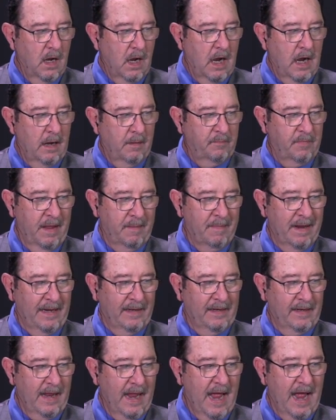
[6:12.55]
Um, they
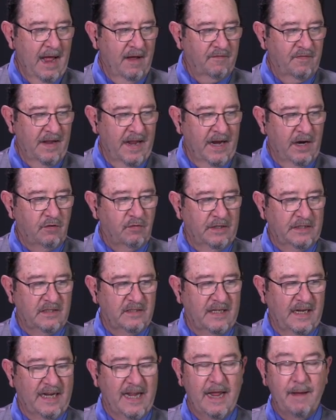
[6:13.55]
may have
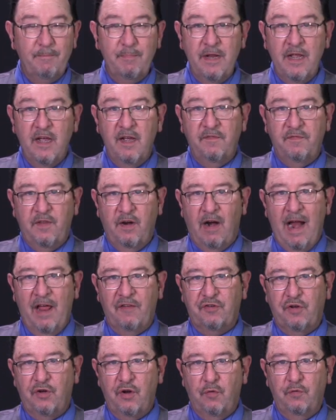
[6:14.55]
increased tachypnea if their
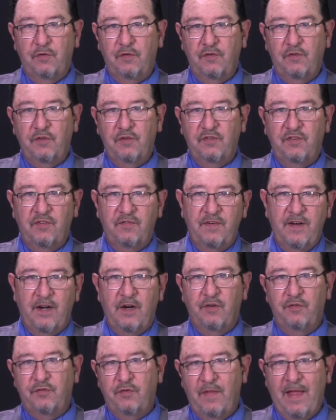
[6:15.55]
acidosis is
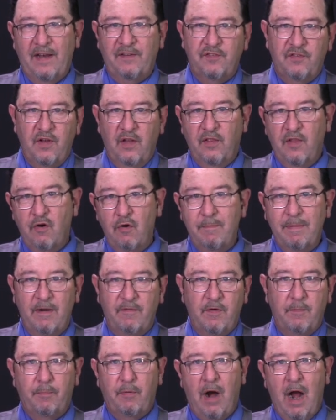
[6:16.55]
severe, so that's a little bit
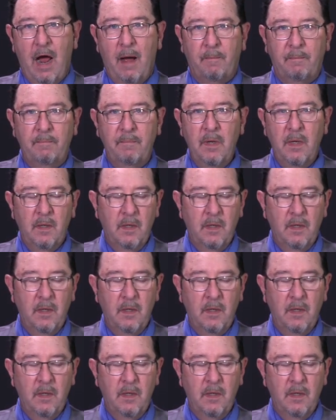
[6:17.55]
of a problem.